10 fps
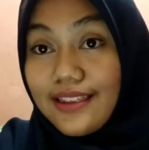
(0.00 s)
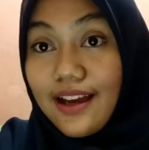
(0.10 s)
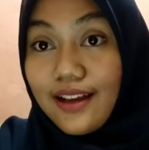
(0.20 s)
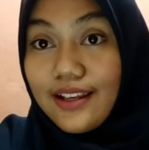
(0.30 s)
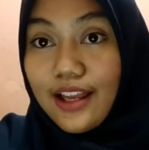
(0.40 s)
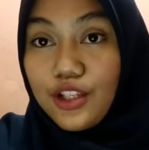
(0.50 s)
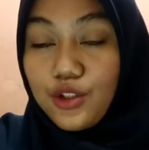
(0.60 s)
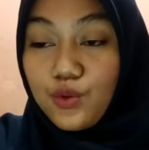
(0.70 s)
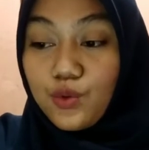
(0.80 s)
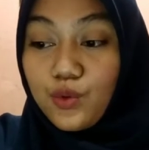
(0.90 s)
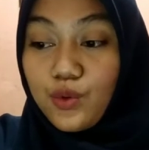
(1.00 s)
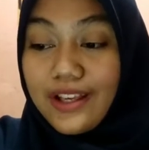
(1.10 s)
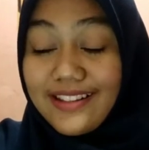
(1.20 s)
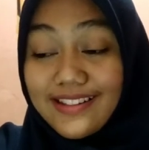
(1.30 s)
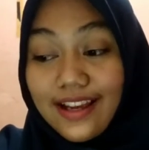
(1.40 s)
thought that you
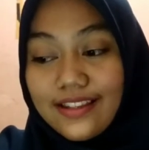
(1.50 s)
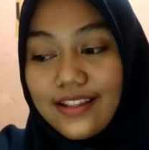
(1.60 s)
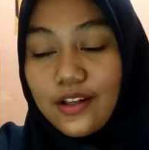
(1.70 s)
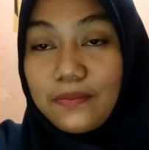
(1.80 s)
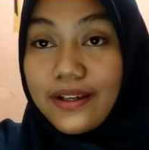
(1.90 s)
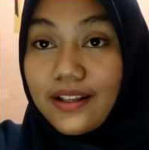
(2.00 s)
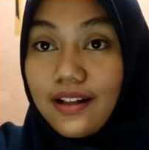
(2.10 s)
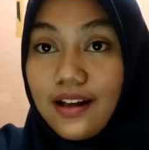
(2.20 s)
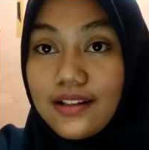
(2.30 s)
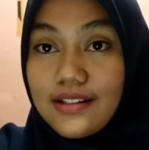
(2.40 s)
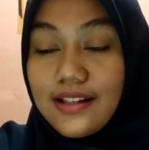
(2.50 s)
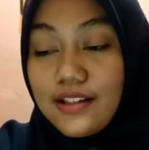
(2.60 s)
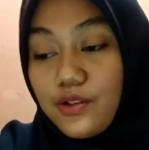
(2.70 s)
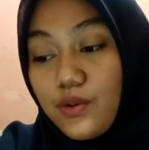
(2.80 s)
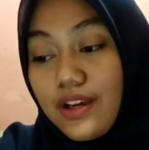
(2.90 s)
excited on my class,
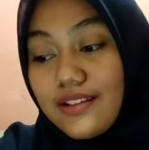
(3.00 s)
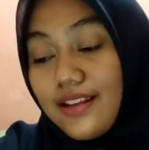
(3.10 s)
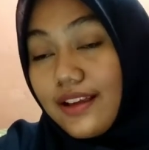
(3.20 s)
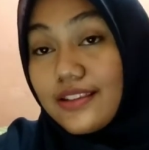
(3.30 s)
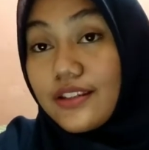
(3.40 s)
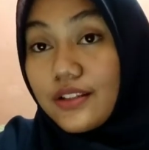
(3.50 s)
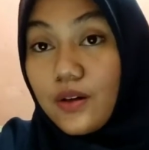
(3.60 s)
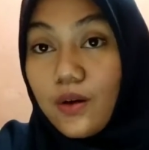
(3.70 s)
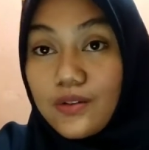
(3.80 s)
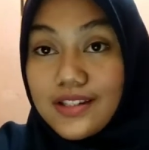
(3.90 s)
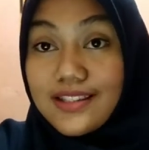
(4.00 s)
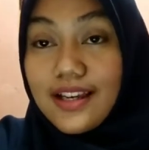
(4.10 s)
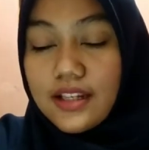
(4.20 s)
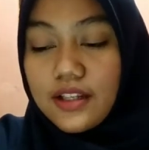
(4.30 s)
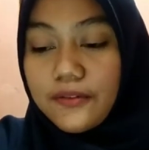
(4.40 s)
you excited on
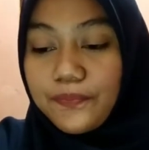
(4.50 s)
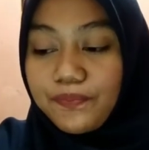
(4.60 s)
study,